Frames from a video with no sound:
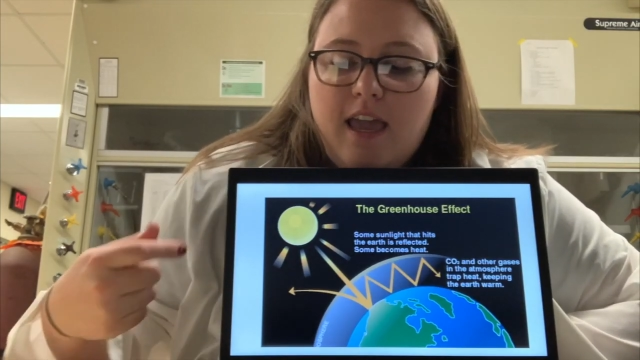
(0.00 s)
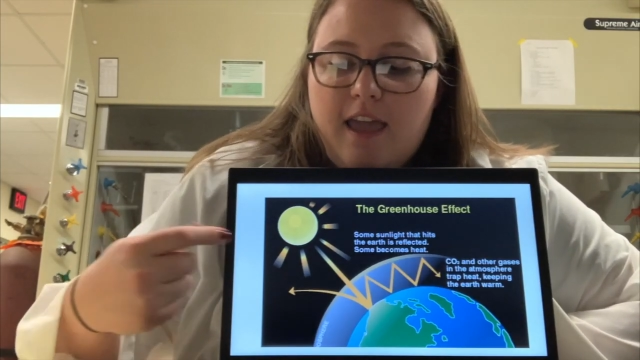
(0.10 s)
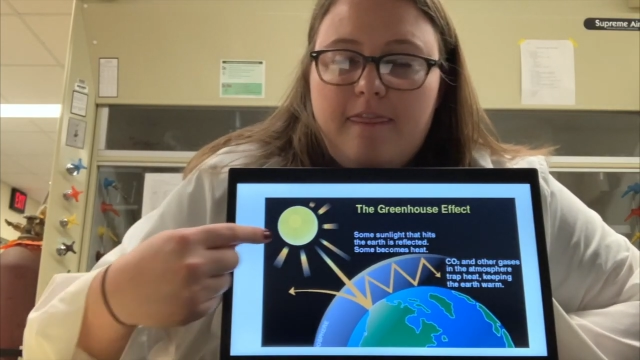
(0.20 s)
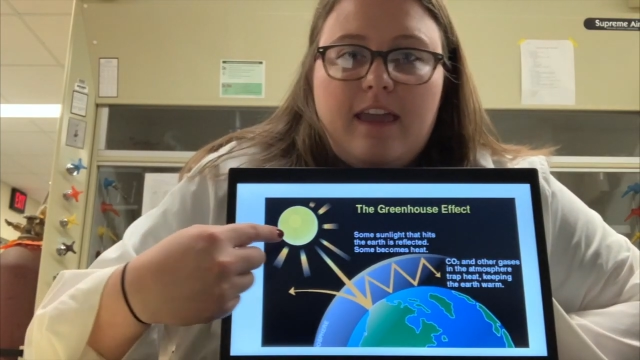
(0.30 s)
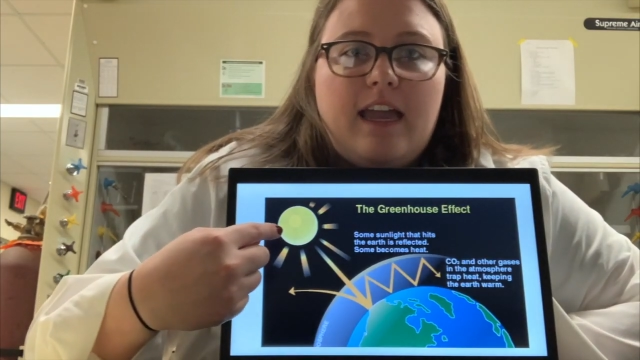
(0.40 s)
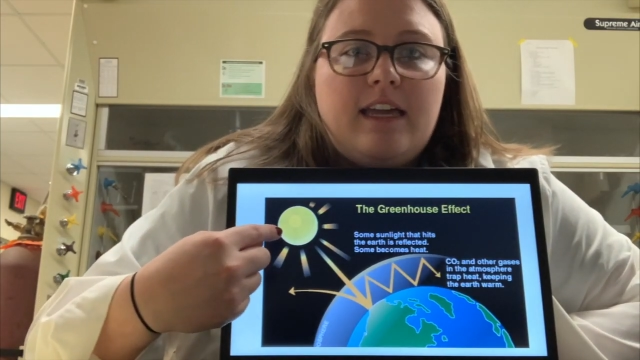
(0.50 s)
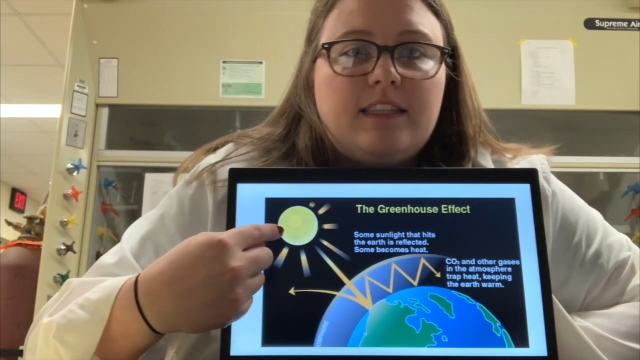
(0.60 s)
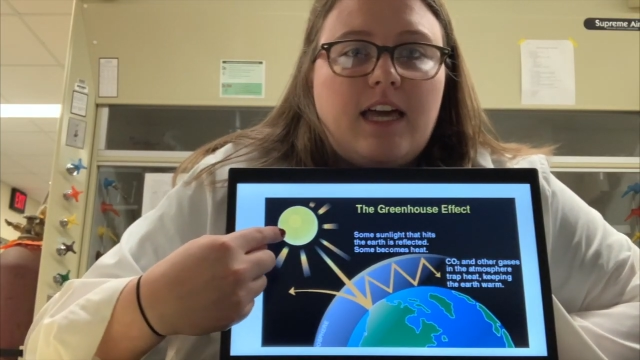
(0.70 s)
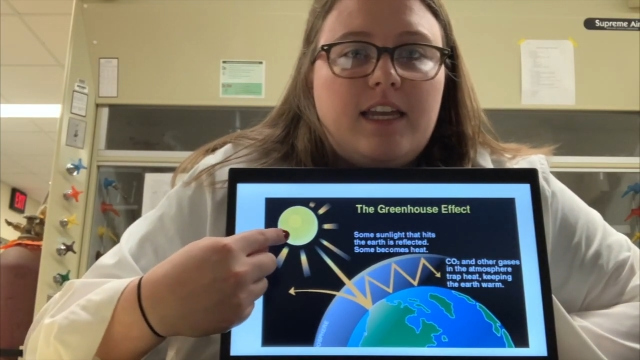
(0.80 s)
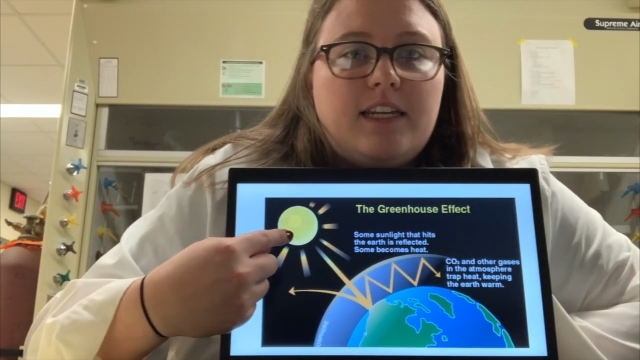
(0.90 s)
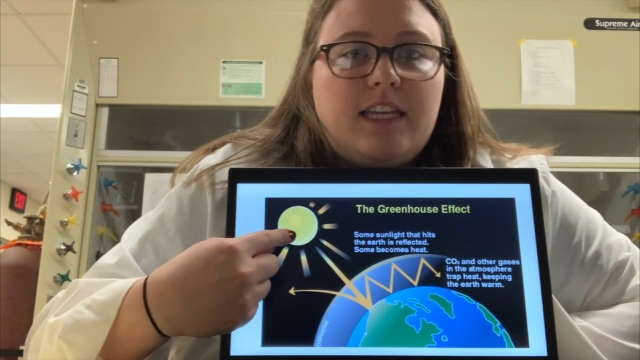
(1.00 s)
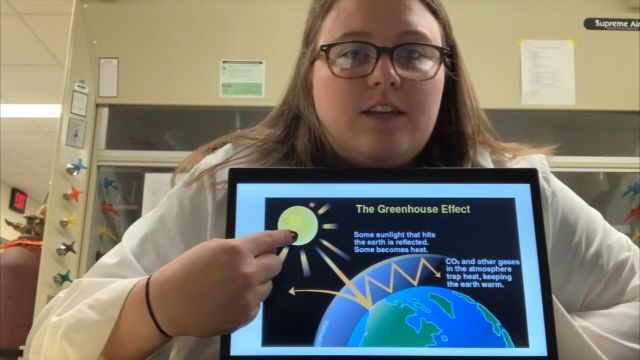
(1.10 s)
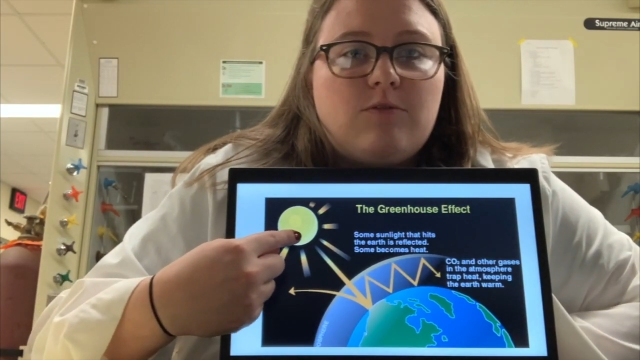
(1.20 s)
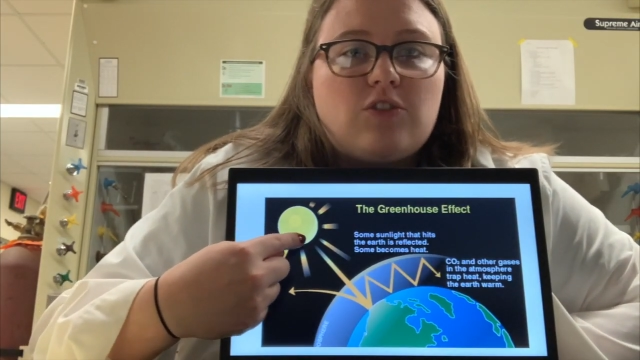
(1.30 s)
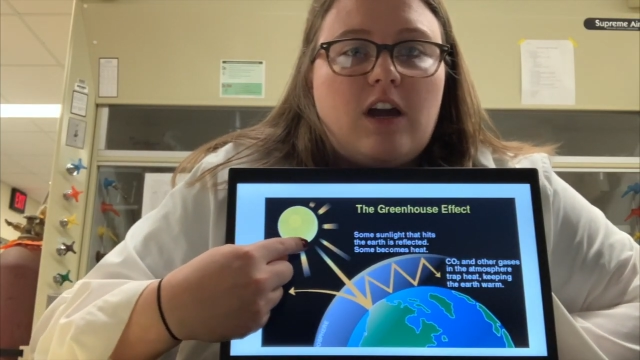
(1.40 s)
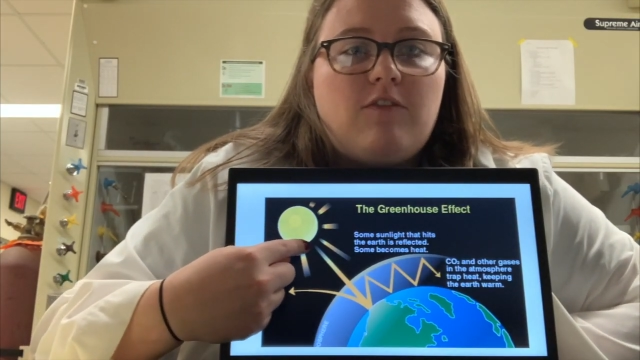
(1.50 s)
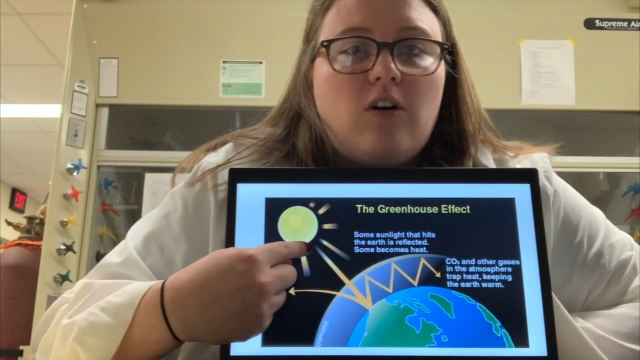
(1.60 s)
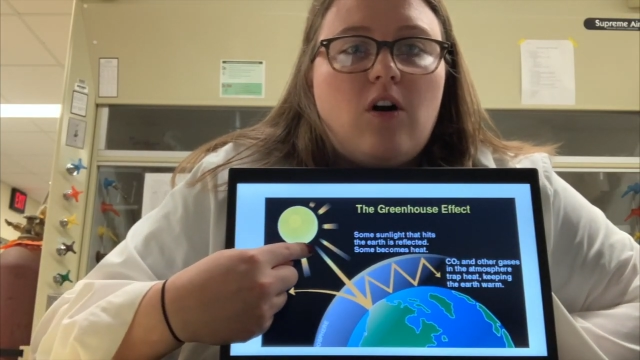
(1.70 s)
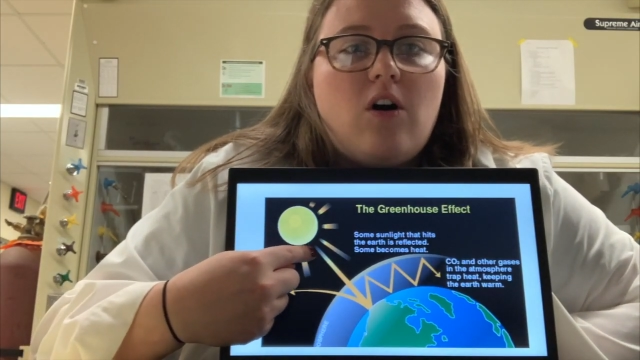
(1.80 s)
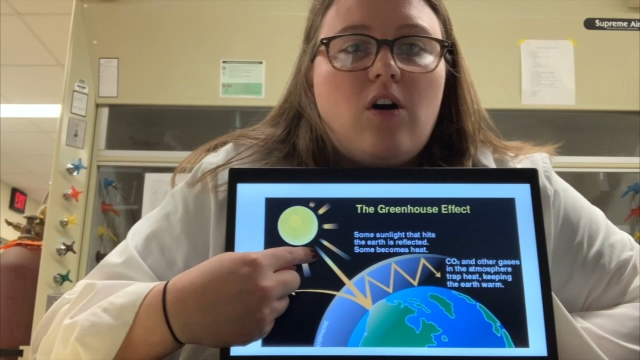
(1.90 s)
and that light and heat will
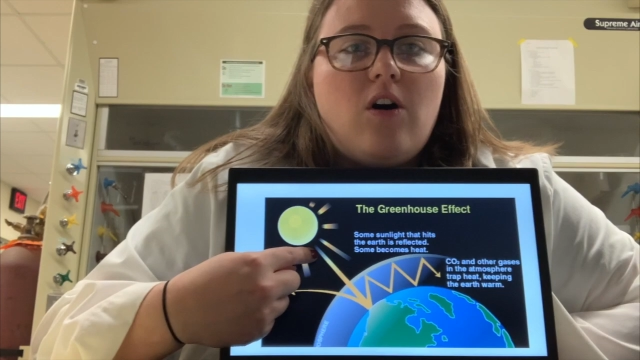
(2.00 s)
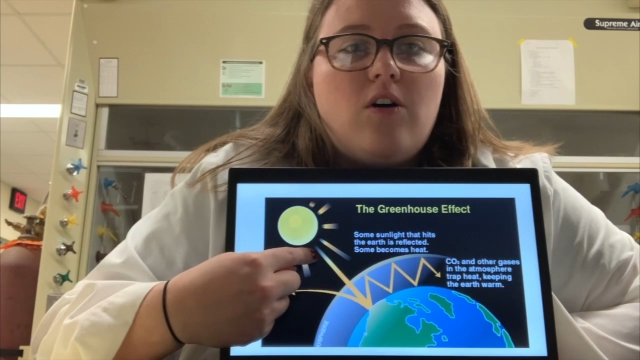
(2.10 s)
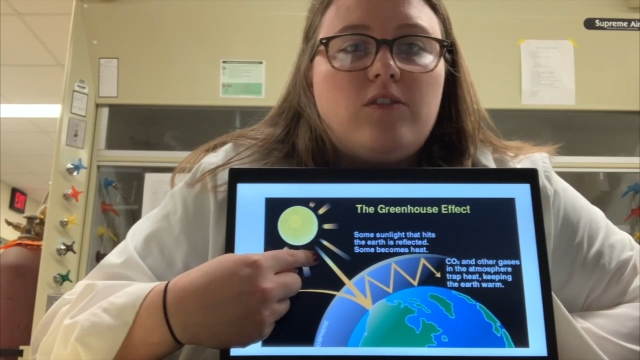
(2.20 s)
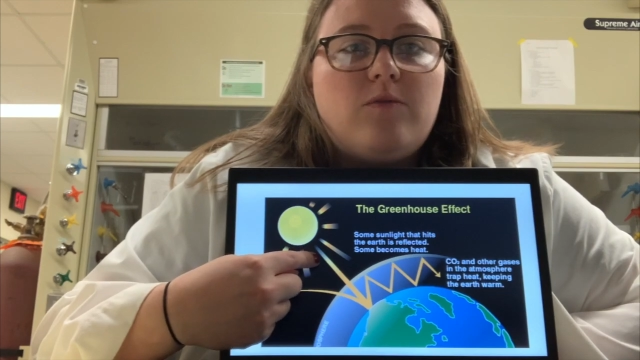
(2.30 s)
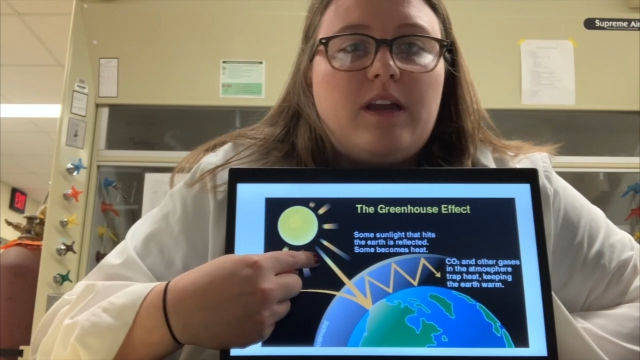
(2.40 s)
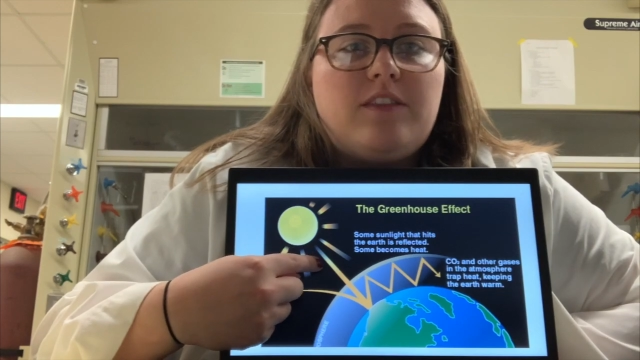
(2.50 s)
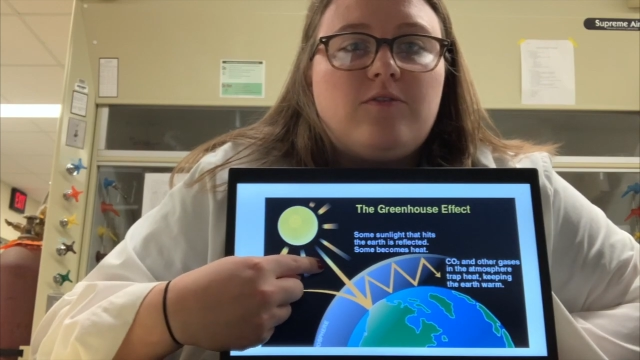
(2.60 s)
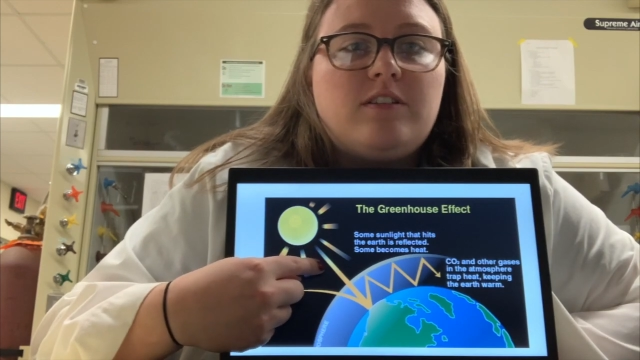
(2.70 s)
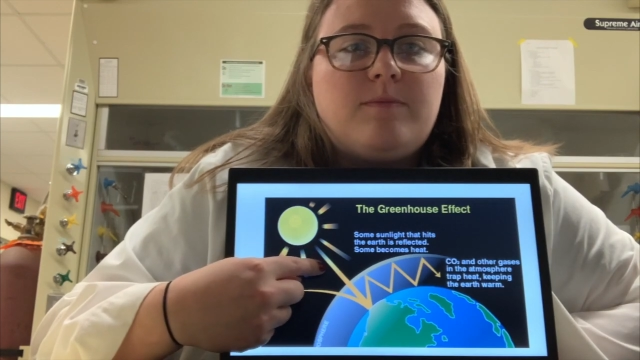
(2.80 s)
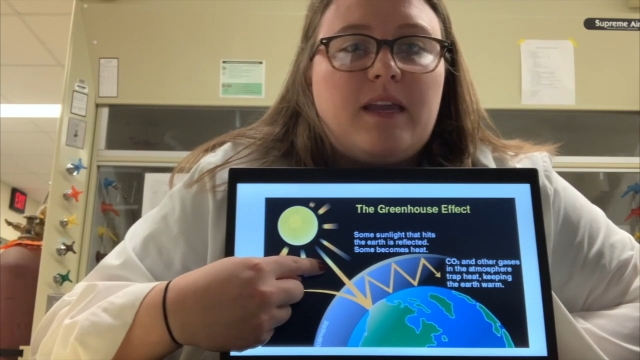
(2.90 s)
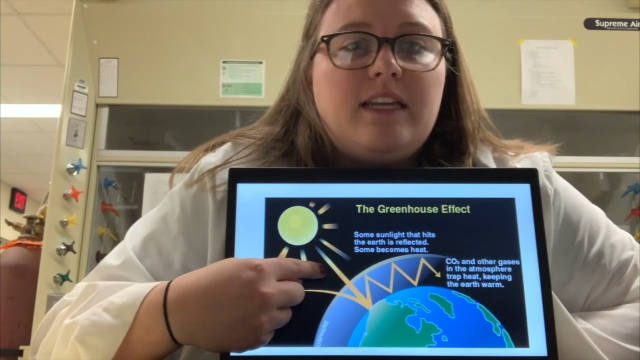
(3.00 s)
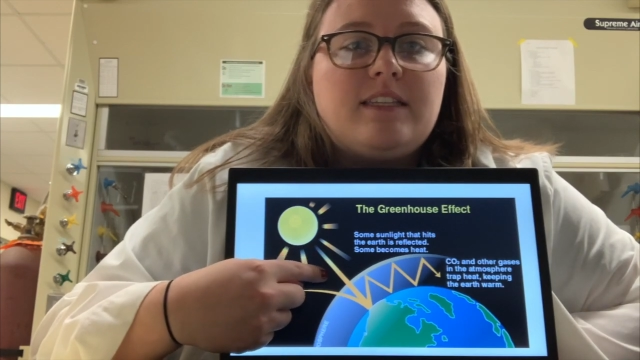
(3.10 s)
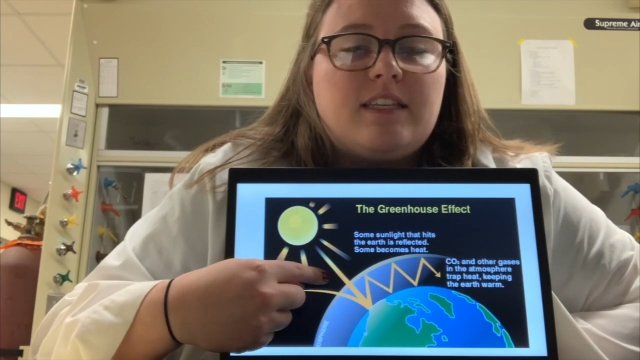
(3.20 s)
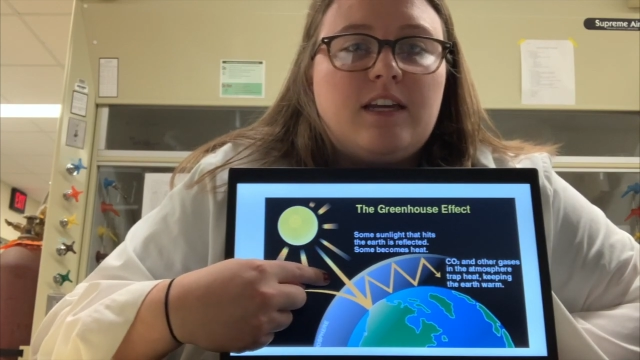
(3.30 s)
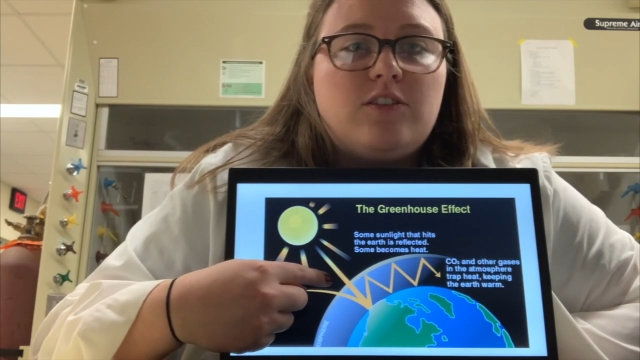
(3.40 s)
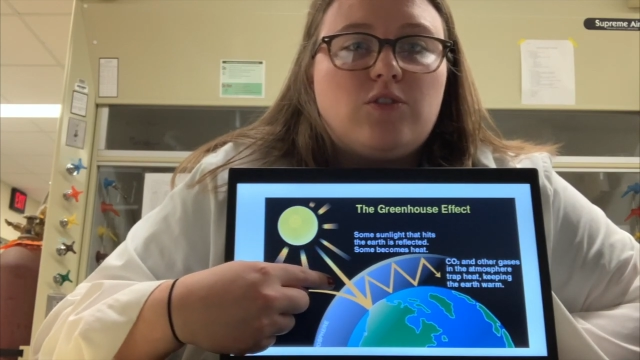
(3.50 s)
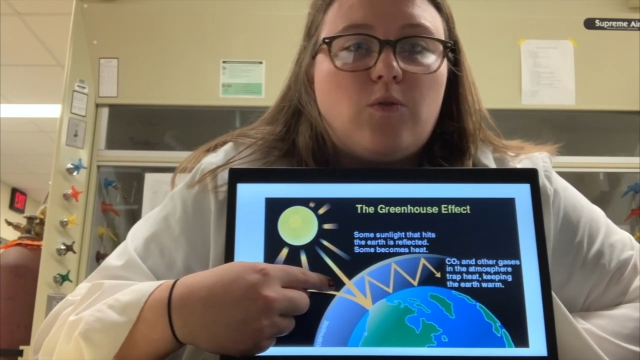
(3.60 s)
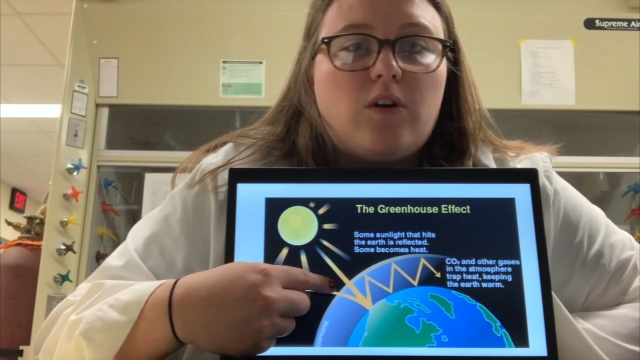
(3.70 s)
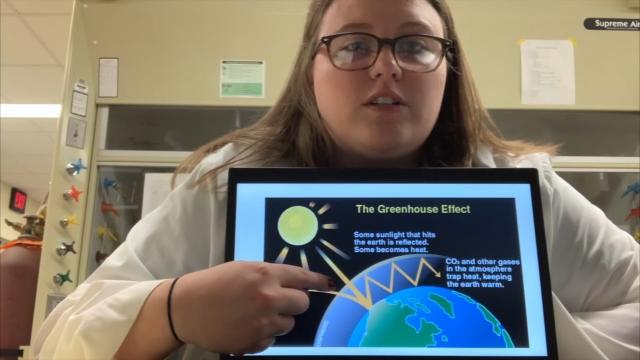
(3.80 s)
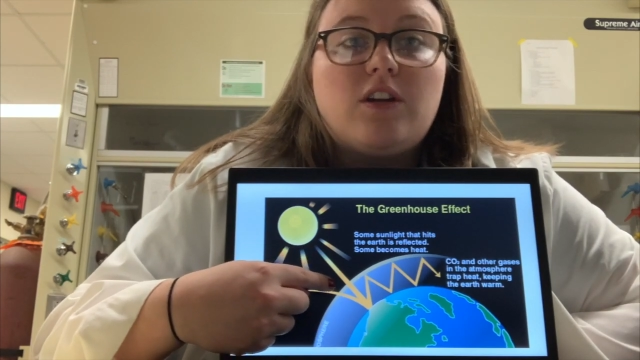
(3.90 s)
travel all the way through space
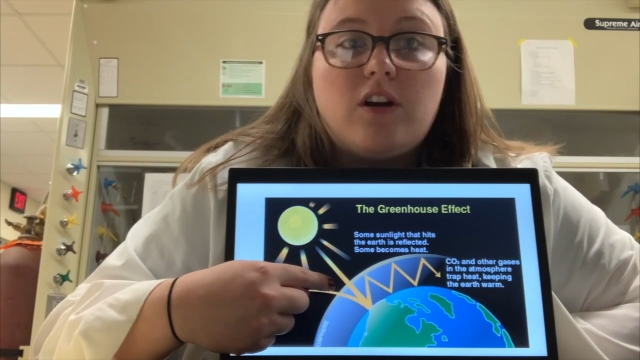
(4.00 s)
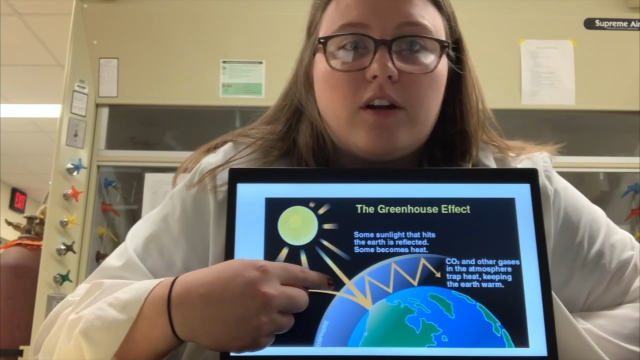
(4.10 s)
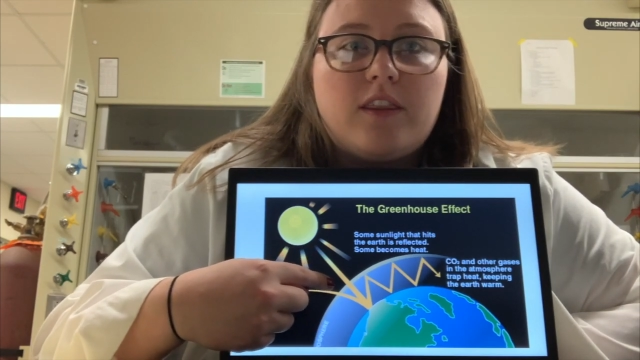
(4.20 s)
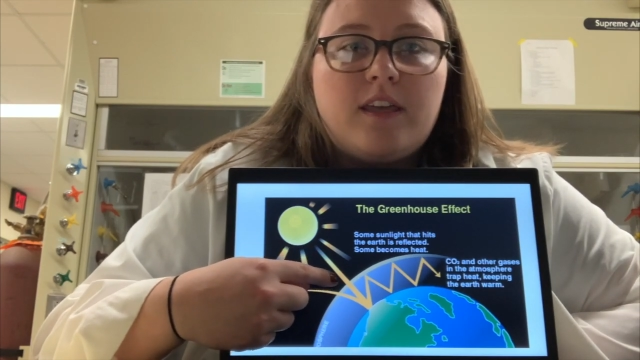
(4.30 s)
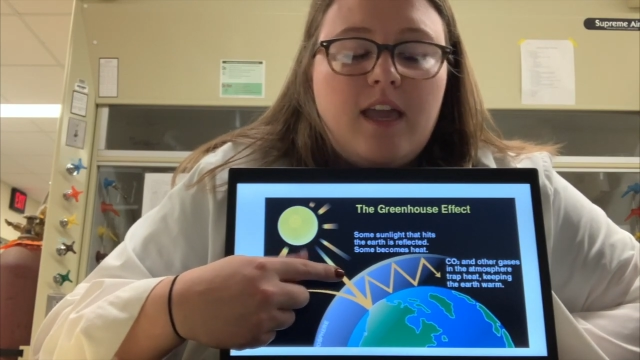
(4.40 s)
towards Earth.